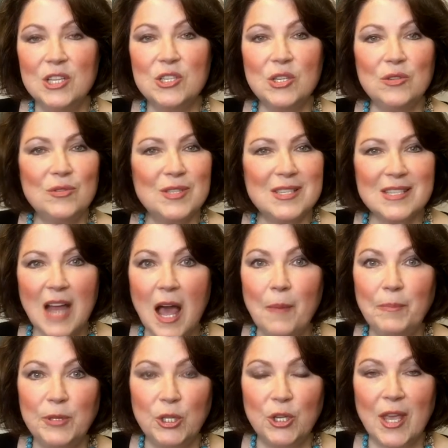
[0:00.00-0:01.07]
to
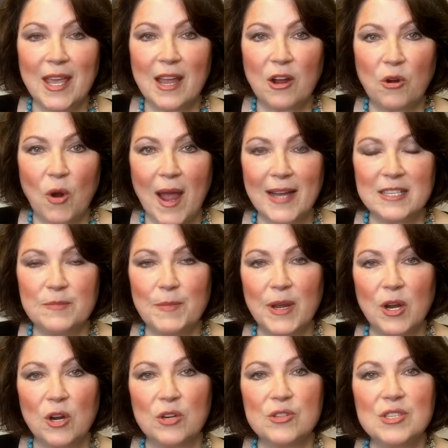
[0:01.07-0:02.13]
stop looking in cracked
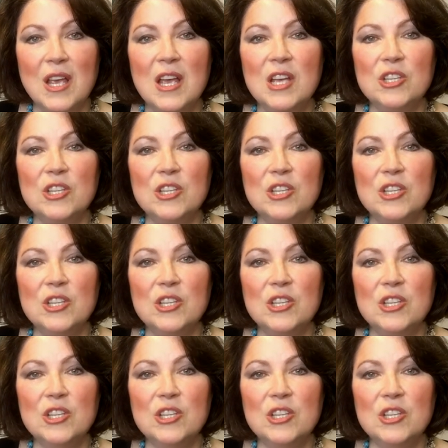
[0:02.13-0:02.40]
mirrors.